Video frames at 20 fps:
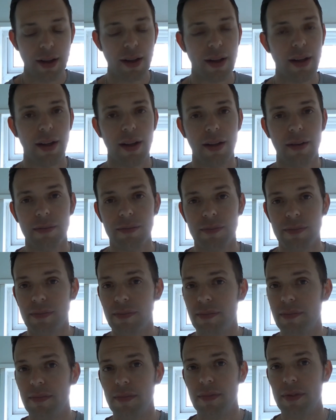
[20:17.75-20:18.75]

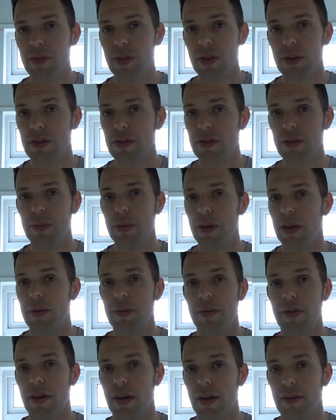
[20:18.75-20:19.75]
You've got superb
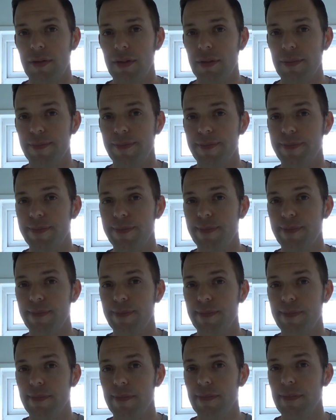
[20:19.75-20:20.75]
stuff.
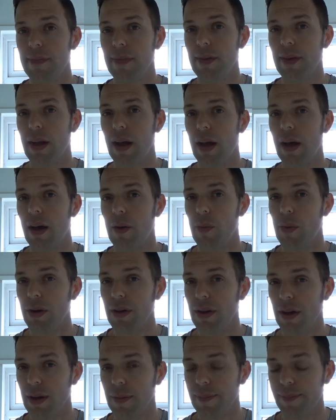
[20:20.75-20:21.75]
I
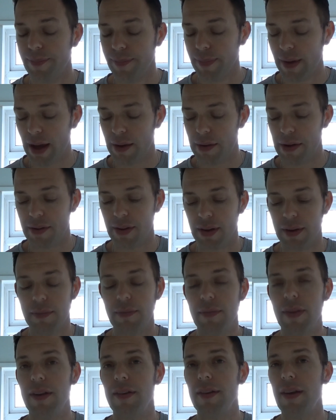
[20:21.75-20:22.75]
wonder, however,
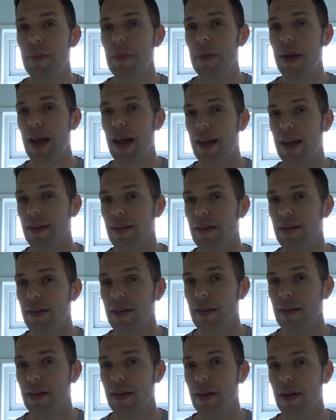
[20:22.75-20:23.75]
is there
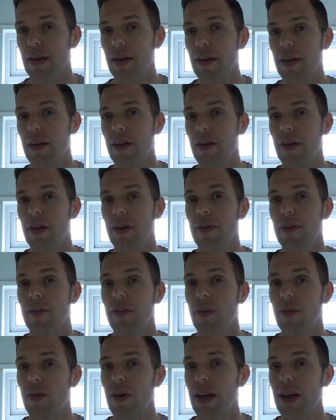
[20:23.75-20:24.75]
plans
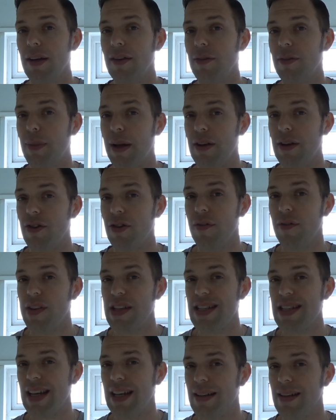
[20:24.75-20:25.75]
for expansion of your
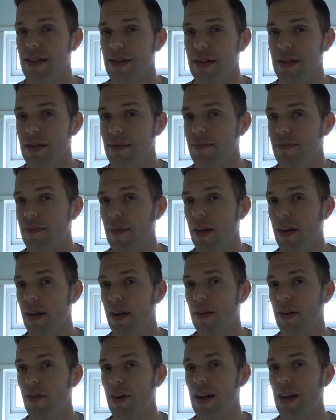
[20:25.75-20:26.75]
scent?
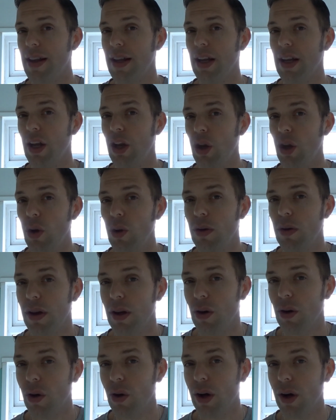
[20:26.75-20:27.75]
Is there anything new that
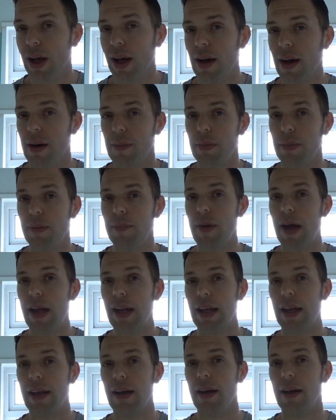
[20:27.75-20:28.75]
you're cooking up?
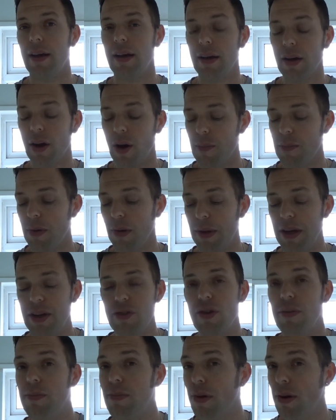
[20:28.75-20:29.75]
Any
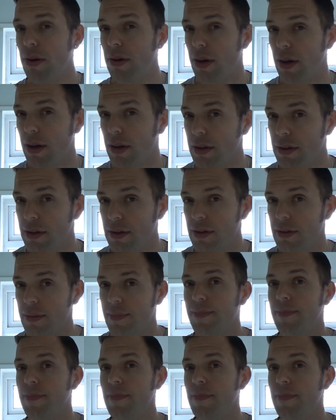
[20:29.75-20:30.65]
complementary products?